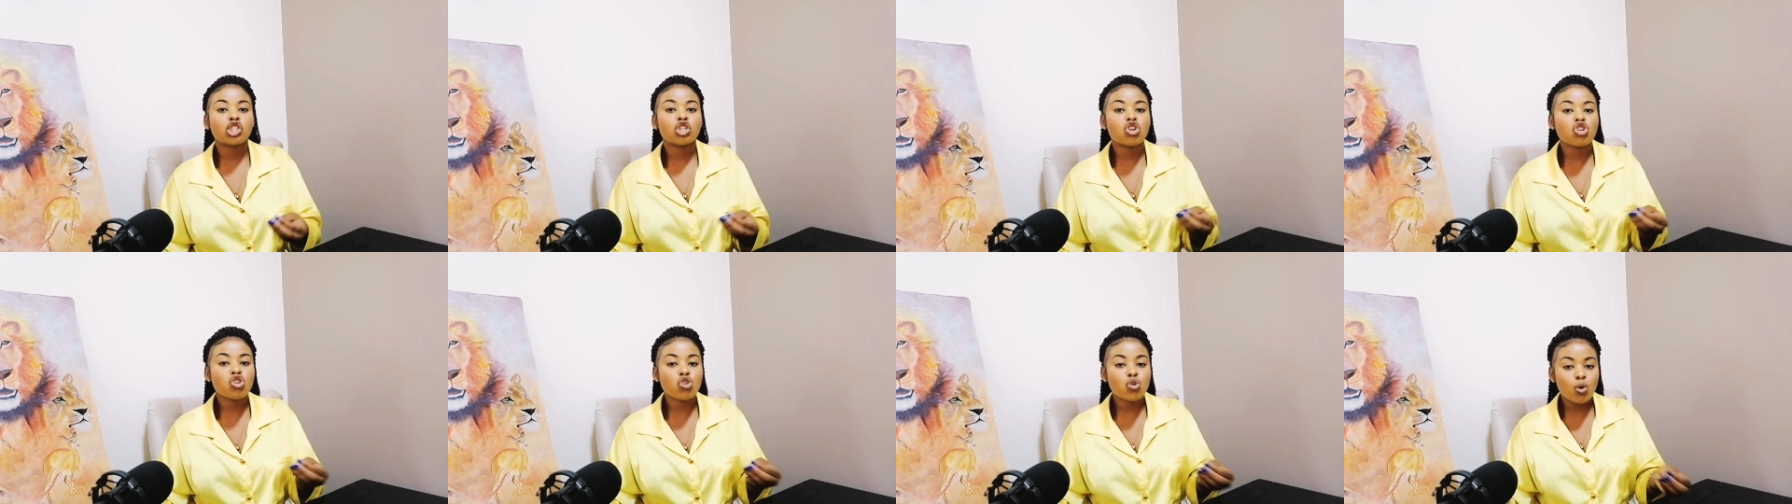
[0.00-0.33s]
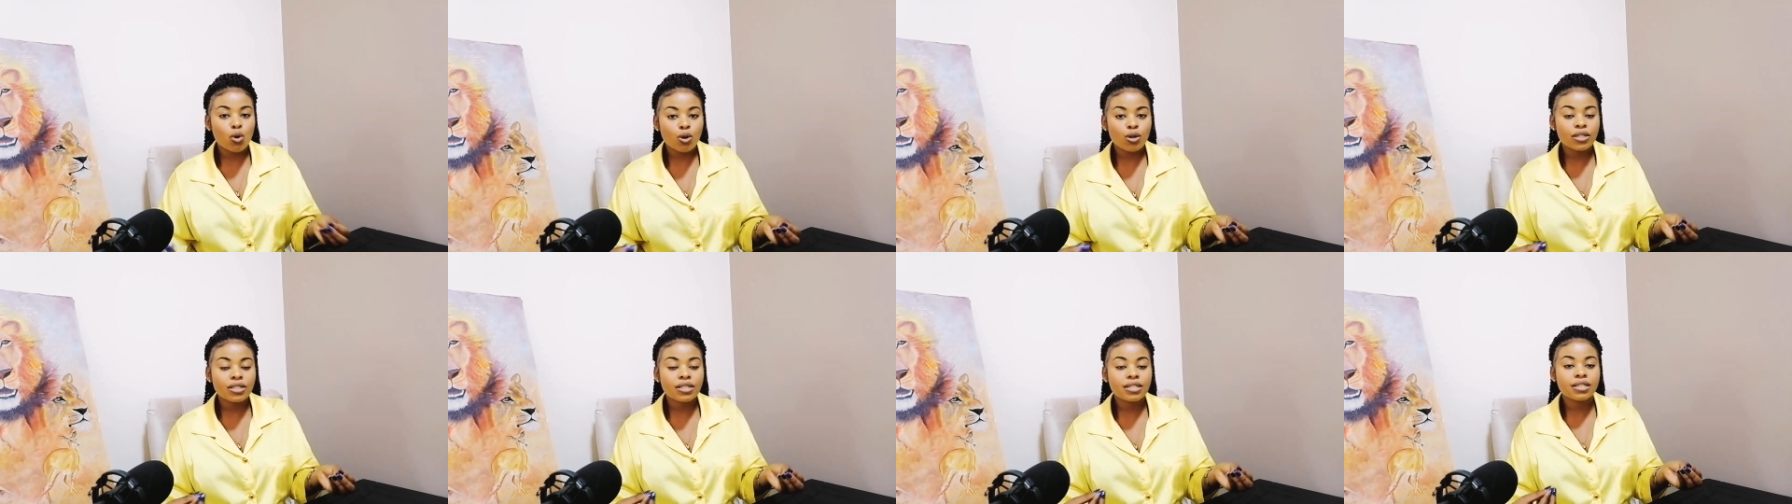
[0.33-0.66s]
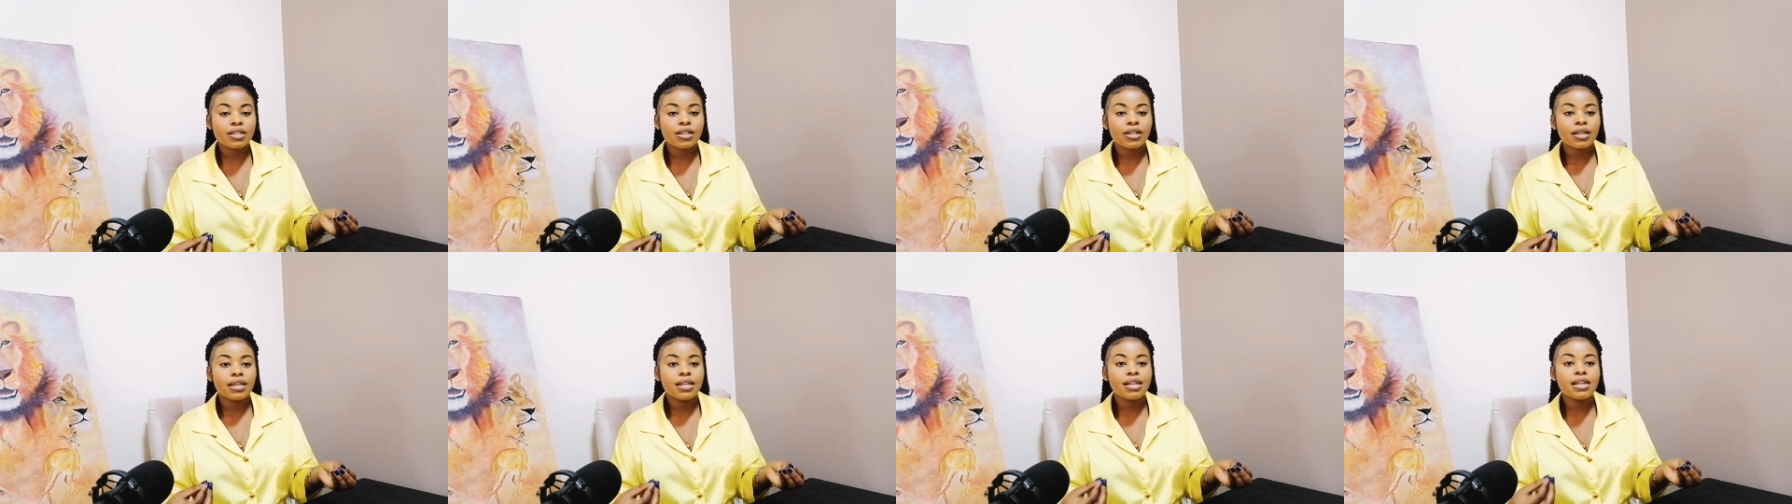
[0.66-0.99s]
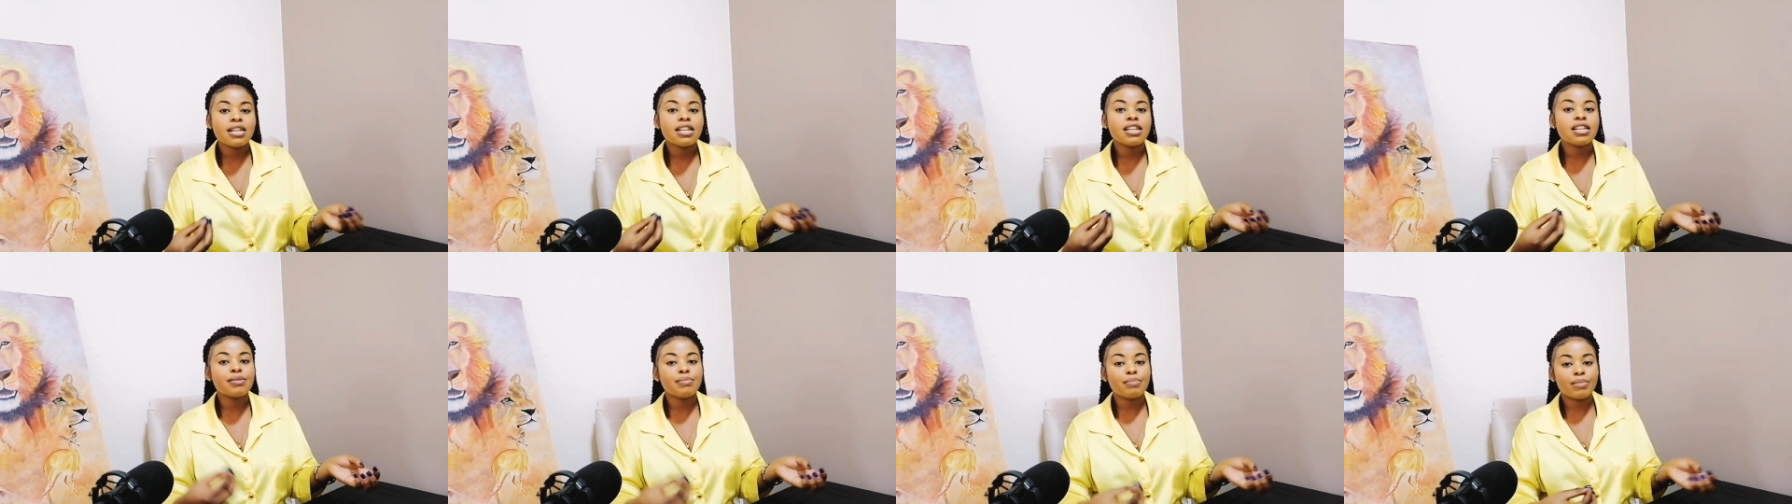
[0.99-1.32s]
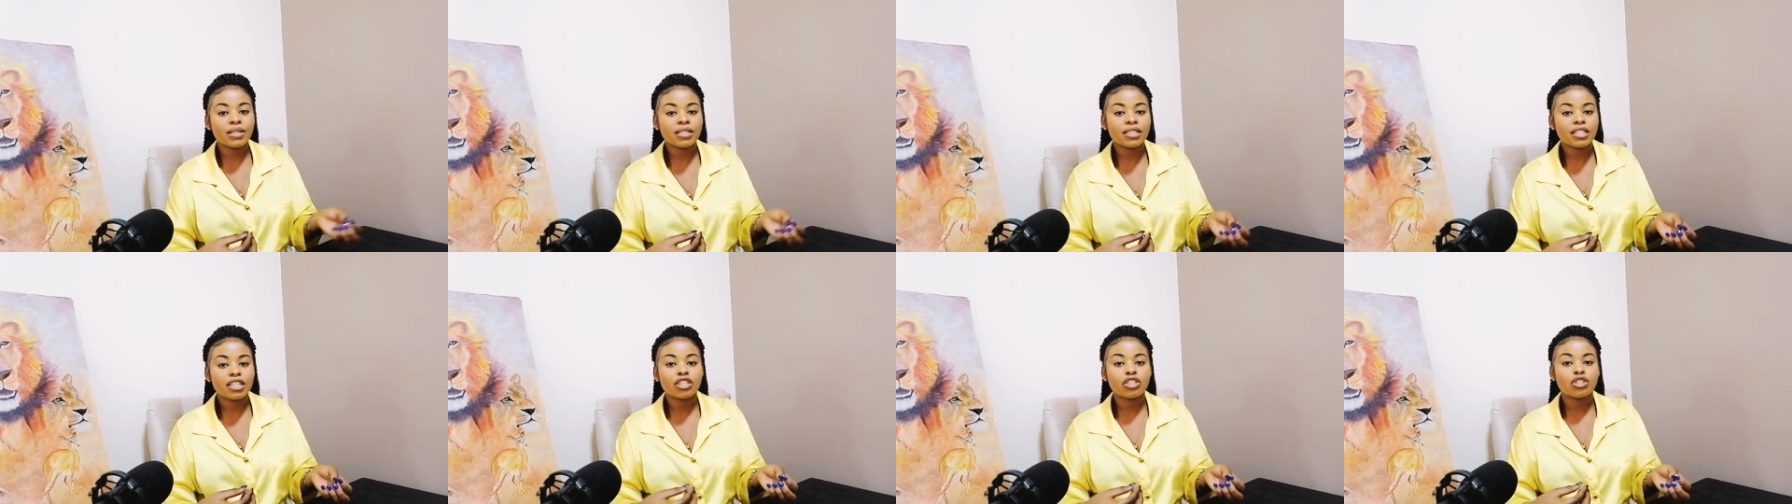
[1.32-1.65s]
you're not
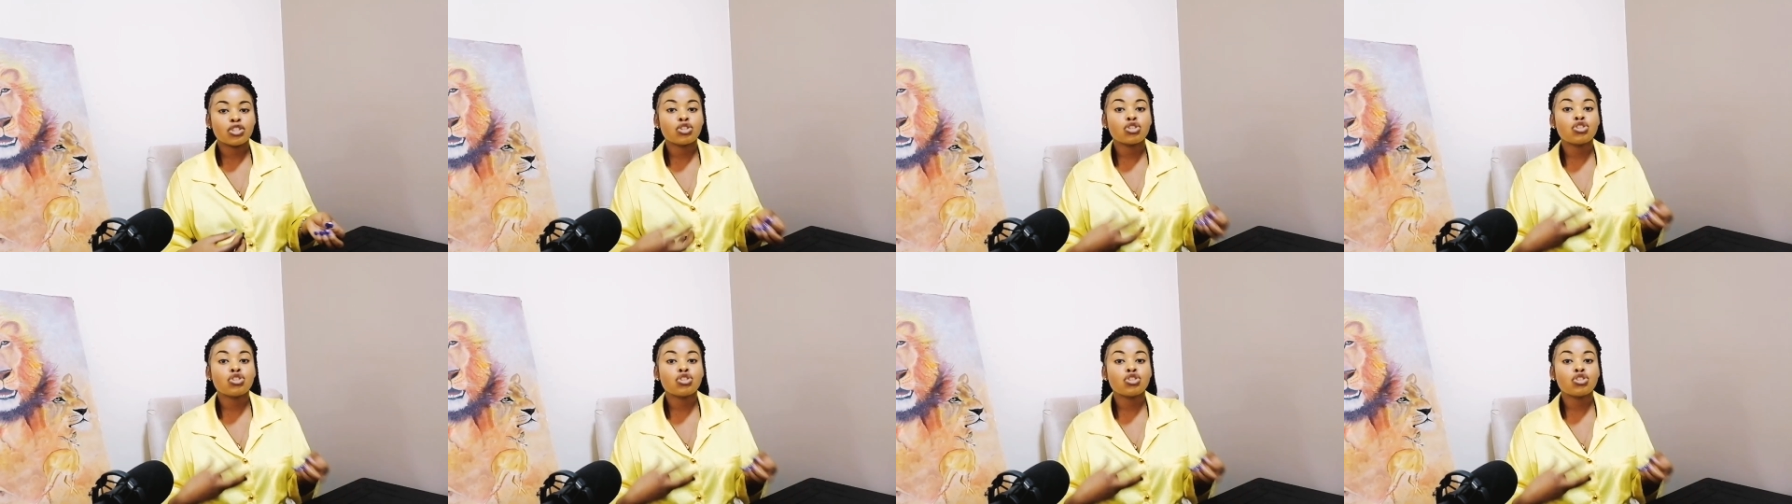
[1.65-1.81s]
limited.